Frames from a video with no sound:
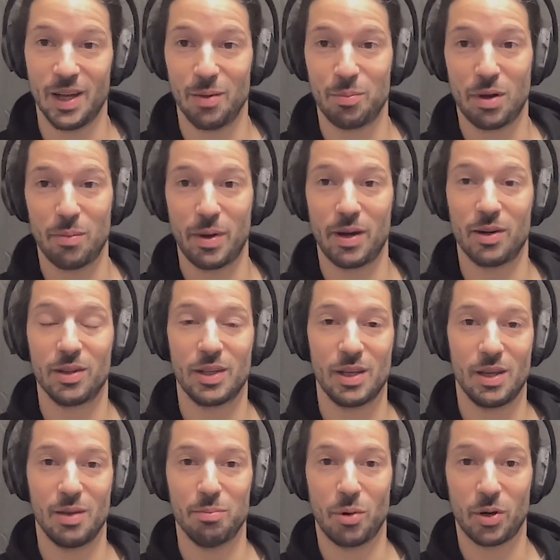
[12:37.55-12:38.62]

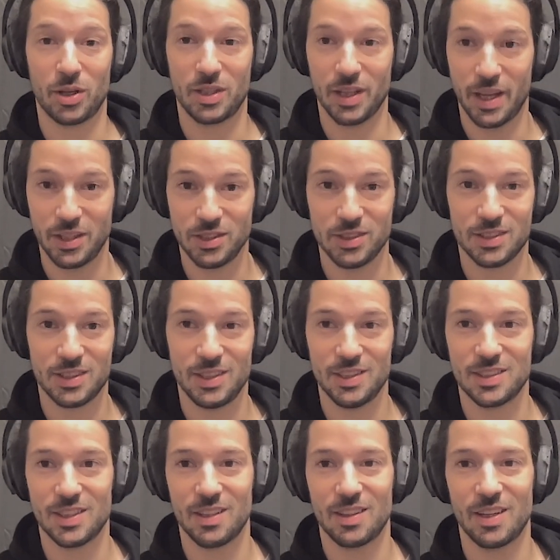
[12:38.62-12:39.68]
primarily marketing agencies
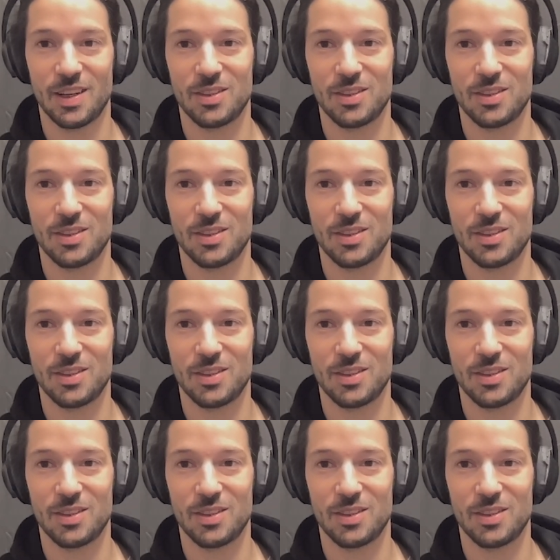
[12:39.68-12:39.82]
and